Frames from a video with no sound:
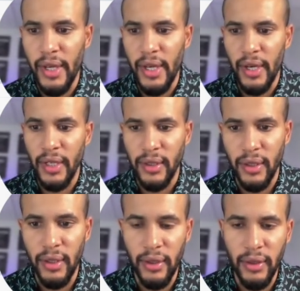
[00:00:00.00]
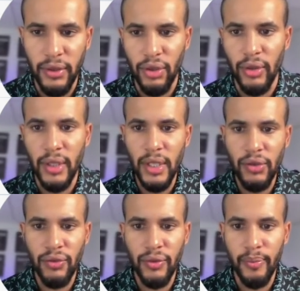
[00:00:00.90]
here,
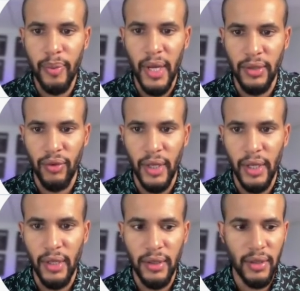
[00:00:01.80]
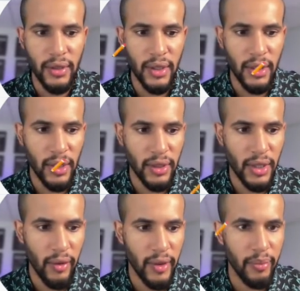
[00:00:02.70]
this plaza right here, this is the Kings
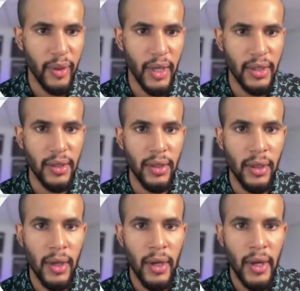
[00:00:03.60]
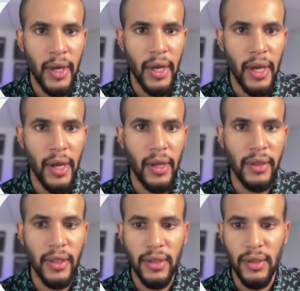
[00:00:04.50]
Highway Plaza,
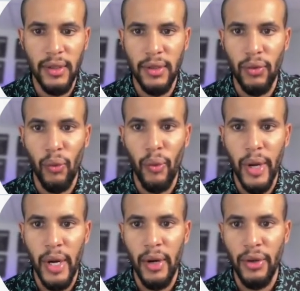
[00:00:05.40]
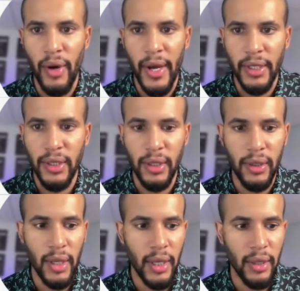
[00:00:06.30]
and this is where you
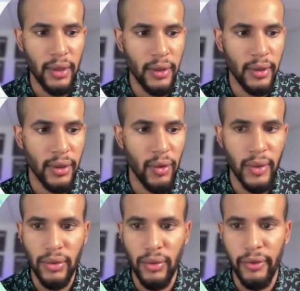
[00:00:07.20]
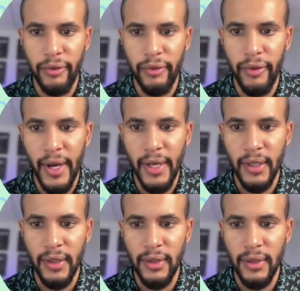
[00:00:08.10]
actually are going to
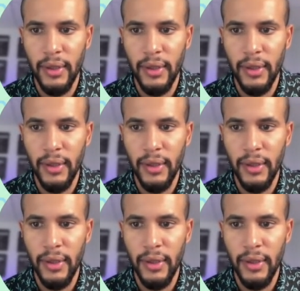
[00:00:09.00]
find.